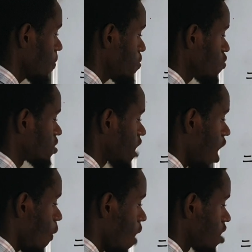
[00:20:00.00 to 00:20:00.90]
time periods
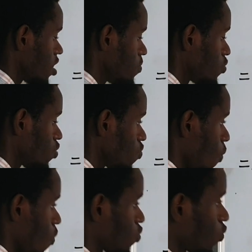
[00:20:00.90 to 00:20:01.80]
are 1 in
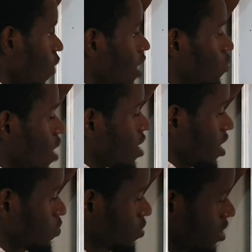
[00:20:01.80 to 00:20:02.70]
between 2 and 1, I just